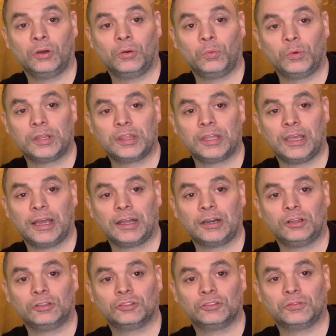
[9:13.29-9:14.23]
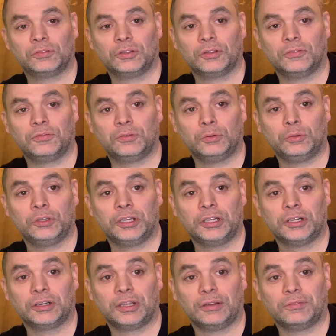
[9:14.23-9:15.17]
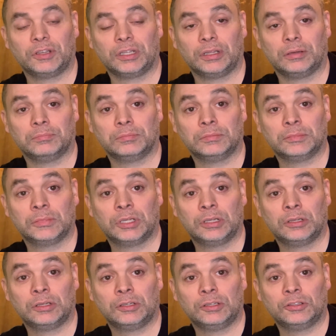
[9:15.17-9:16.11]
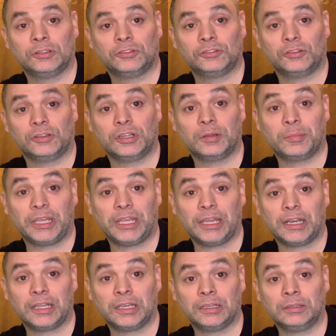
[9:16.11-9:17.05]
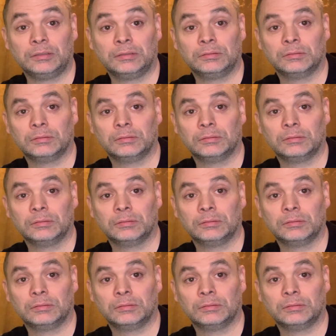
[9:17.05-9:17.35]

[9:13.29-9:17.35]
with the adults for the food that you're giving them. So in the beginning,